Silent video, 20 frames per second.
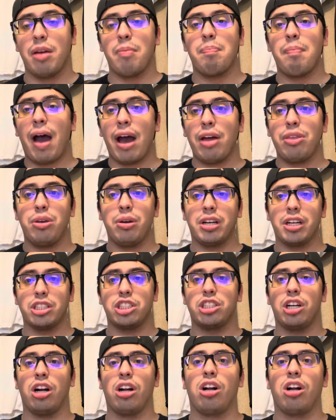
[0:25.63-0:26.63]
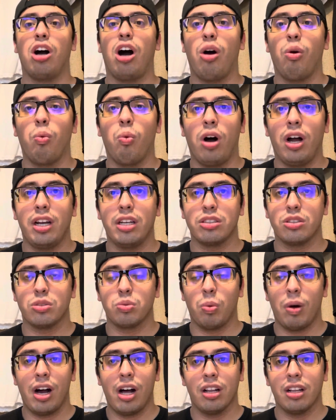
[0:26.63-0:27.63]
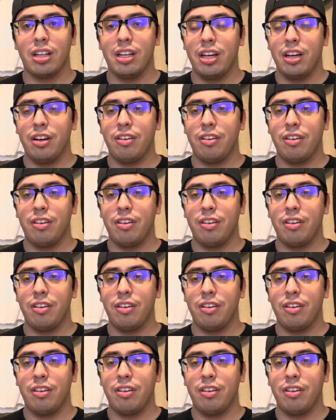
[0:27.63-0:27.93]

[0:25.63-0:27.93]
Matthew Tkachuk got 1 as well